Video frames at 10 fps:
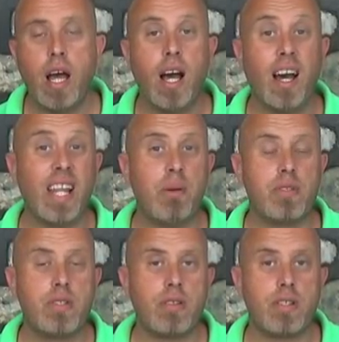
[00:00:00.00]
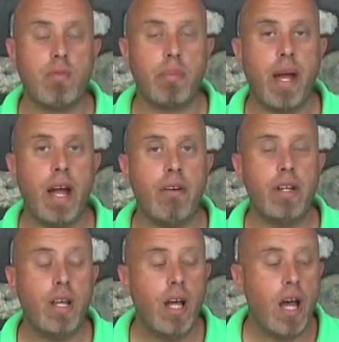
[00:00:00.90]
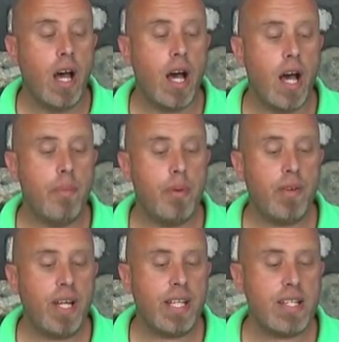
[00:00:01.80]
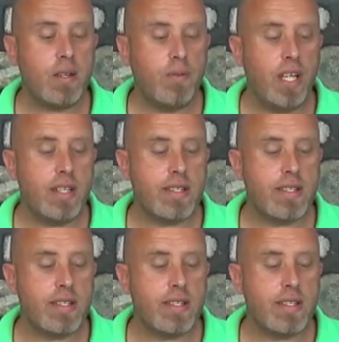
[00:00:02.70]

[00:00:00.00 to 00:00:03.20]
And that one took some repairing. But that's the thing,